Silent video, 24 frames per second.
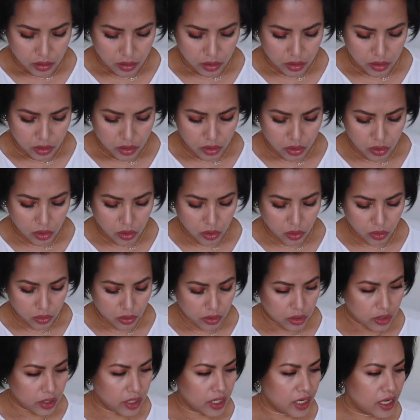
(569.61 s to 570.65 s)
At the
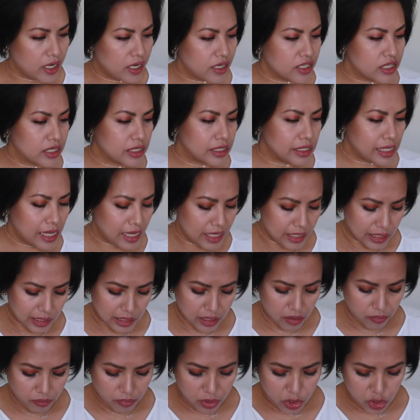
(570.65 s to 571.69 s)
corner, it is
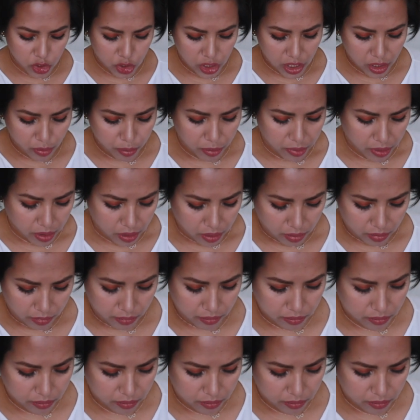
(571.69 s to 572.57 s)
slightly misshapen.